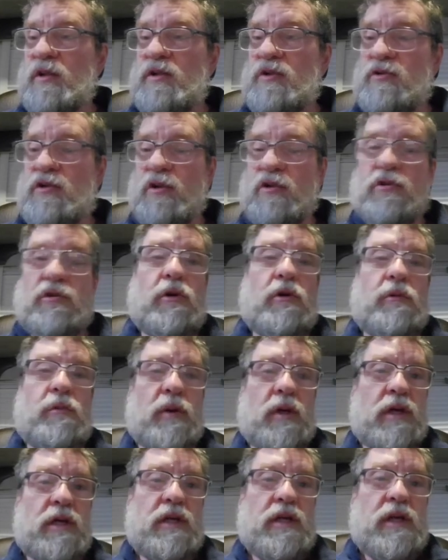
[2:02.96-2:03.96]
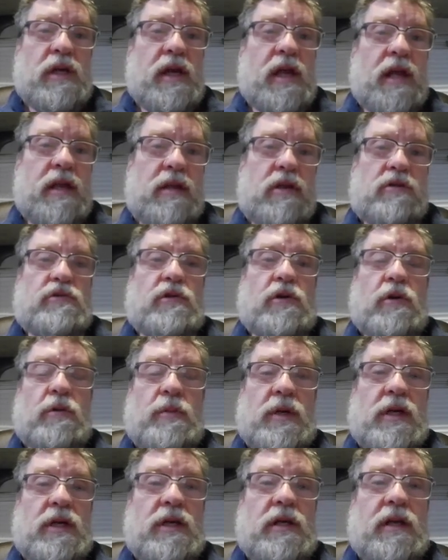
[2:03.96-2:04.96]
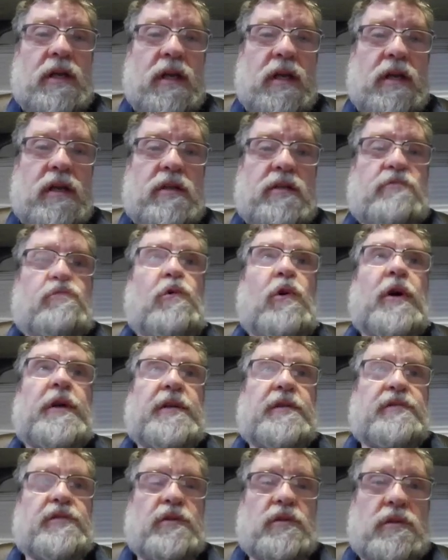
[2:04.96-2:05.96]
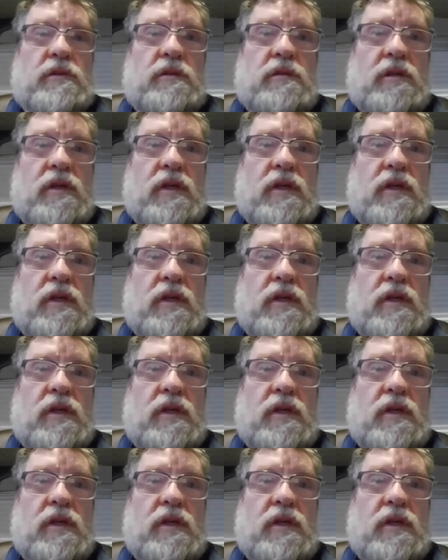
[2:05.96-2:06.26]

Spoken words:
is the Truma. And the Truma is wonderful,